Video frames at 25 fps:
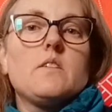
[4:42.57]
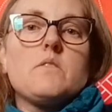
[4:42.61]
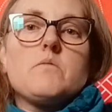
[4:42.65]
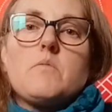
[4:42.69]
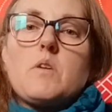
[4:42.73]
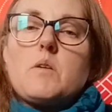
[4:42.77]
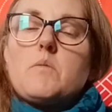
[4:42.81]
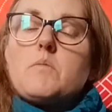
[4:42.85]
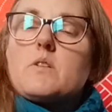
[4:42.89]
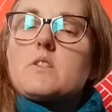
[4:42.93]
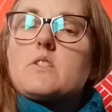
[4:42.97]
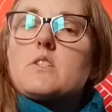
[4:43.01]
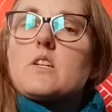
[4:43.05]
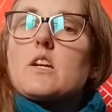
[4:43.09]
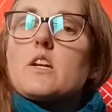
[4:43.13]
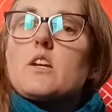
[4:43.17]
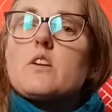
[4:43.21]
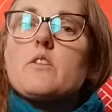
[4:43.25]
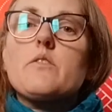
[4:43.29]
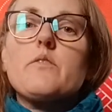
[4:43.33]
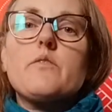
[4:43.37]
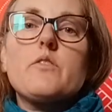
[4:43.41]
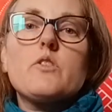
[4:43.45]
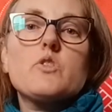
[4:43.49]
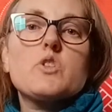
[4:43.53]
Maybe take
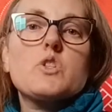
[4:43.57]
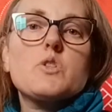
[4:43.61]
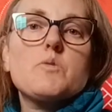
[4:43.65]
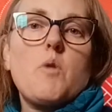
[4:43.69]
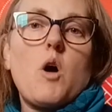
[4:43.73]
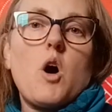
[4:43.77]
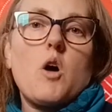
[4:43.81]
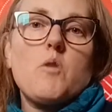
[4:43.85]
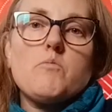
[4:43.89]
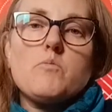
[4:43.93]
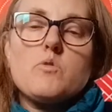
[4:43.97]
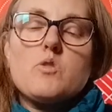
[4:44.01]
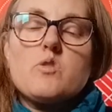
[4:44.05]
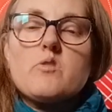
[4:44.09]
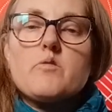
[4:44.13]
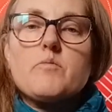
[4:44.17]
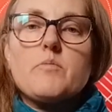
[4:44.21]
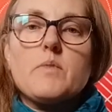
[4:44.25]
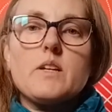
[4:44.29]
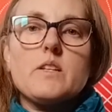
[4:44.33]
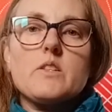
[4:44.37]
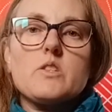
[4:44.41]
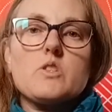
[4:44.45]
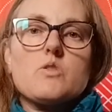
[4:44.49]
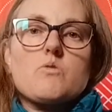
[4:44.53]
a few small
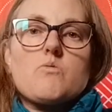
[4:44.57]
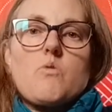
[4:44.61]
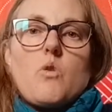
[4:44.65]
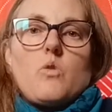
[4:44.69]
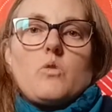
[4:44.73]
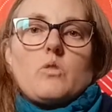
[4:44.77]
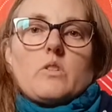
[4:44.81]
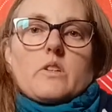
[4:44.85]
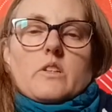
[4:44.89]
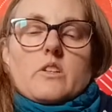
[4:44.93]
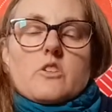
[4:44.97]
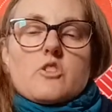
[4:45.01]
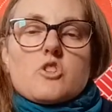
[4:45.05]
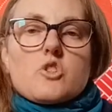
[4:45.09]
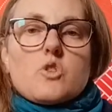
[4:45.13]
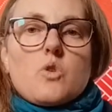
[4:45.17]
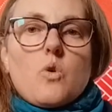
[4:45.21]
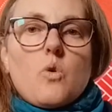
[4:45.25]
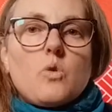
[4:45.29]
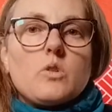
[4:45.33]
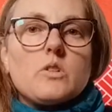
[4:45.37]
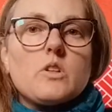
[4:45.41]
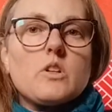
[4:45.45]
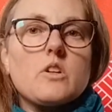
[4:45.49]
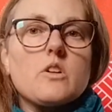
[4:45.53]
movements, rolling the
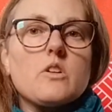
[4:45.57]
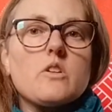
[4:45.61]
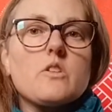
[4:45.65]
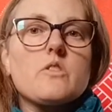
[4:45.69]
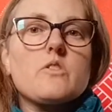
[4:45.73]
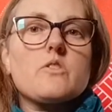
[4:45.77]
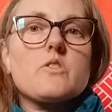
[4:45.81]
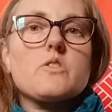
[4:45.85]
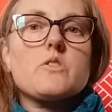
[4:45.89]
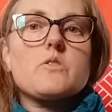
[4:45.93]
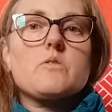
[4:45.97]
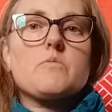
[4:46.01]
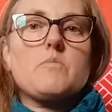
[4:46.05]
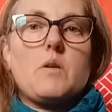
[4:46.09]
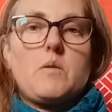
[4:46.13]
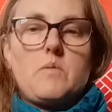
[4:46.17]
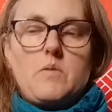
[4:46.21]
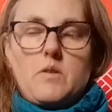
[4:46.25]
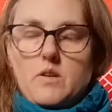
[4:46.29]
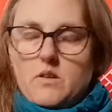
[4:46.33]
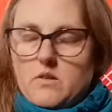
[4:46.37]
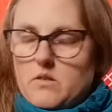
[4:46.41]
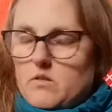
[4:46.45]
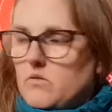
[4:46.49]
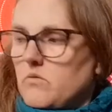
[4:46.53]
shoulders,
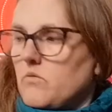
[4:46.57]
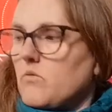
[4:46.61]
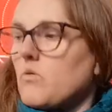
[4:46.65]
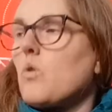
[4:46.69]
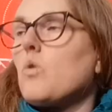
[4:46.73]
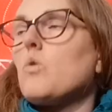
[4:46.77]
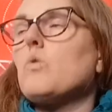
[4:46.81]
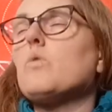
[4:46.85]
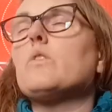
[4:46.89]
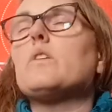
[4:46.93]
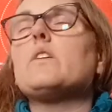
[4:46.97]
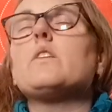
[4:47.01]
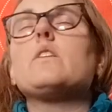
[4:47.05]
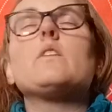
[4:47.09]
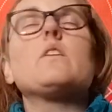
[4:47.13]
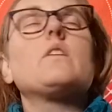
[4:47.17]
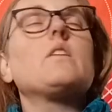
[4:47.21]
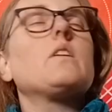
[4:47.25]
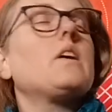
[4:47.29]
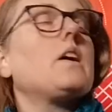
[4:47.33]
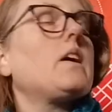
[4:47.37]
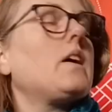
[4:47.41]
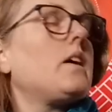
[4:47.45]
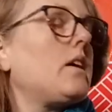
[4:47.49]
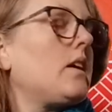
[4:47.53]
maybe rolling the
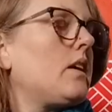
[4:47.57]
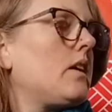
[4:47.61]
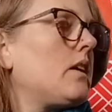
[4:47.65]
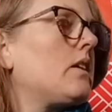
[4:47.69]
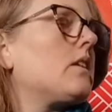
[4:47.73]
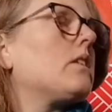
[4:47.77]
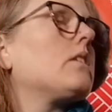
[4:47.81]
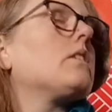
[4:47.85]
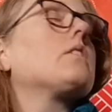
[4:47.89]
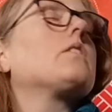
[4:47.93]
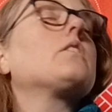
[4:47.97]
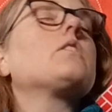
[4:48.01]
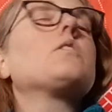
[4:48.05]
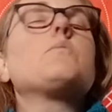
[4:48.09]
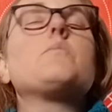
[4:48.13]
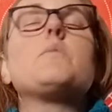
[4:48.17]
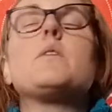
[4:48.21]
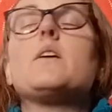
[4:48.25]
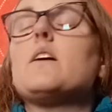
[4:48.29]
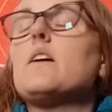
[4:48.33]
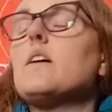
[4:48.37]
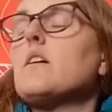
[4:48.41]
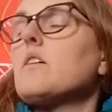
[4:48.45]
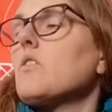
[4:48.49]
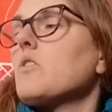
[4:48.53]
head a little
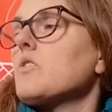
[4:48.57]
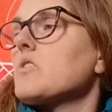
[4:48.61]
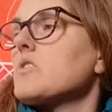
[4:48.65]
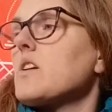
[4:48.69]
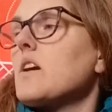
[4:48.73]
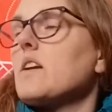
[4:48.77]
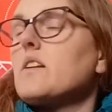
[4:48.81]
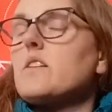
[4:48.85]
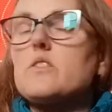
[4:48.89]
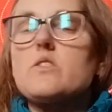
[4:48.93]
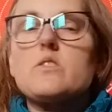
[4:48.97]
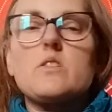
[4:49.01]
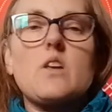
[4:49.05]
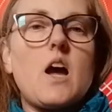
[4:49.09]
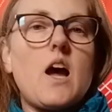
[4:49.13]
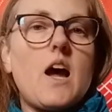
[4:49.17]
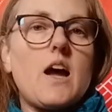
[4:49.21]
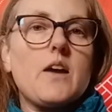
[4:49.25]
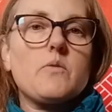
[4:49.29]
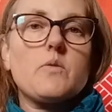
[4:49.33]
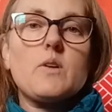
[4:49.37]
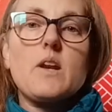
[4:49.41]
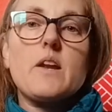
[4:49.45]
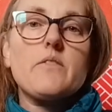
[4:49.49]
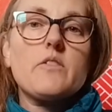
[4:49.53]
bit, or side to
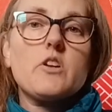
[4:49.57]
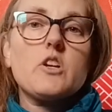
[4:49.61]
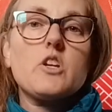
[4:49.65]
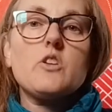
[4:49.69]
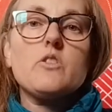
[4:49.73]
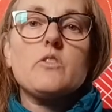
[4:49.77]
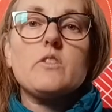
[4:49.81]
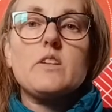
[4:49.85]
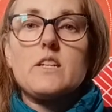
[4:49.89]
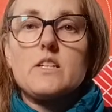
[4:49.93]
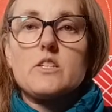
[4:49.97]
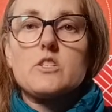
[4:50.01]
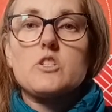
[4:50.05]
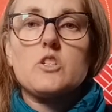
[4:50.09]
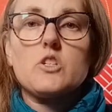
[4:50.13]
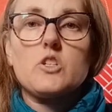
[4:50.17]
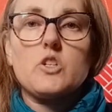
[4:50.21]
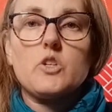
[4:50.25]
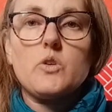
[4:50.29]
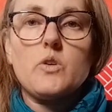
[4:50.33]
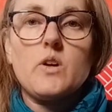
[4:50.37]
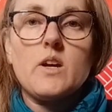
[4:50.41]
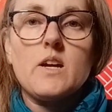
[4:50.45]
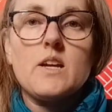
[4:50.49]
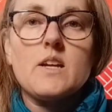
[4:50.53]
side, whatever you need to
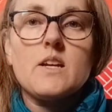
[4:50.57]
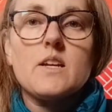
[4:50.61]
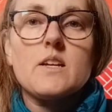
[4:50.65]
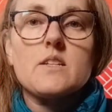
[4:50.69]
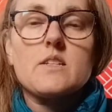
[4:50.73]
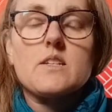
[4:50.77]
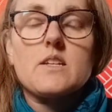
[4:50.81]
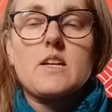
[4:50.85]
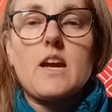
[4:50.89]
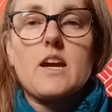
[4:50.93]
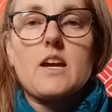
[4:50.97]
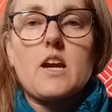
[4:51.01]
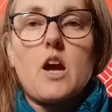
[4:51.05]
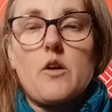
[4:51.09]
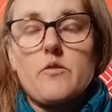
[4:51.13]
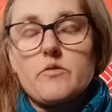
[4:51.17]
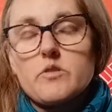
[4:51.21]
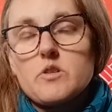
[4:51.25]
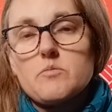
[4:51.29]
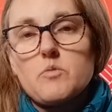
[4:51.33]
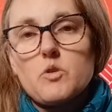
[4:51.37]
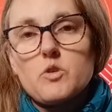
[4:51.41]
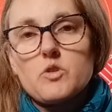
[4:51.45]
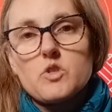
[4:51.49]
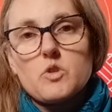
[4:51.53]
do to get
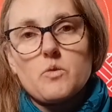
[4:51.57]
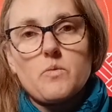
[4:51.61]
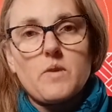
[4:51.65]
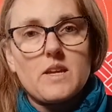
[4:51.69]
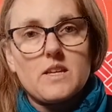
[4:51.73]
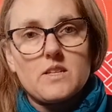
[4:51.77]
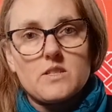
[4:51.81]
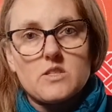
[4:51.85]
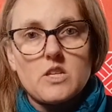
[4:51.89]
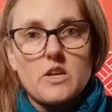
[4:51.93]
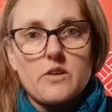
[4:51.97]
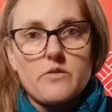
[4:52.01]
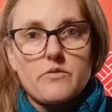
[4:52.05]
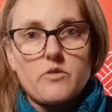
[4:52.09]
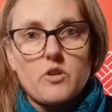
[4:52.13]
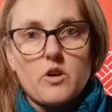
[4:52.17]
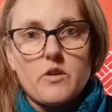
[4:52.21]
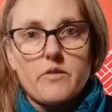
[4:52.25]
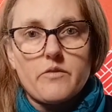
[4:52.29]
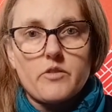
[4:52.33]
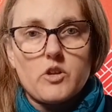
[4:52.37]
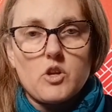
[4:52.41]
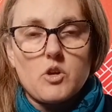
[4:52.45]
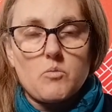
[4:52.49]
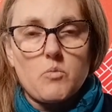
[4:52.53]
comfortable so we can sit for a
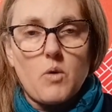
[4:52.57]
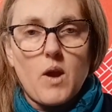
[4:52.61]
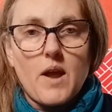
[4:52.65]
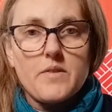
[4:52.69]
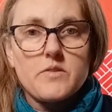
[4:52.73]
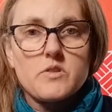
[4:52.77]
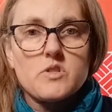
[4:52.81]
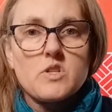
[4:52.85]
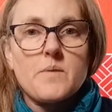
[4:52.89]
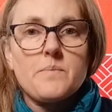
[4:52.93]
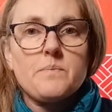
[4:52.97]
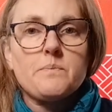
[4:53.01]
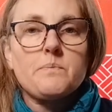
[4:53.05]
few breaths.